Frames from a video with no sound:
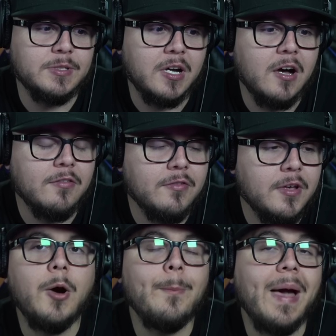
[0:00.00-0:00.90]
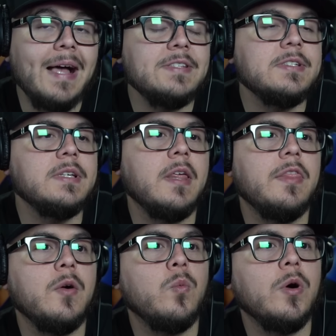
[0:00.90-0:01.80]
me off. Imagine
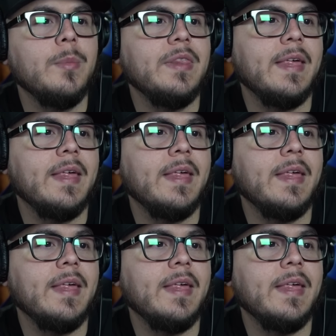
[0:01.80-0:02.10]
the woman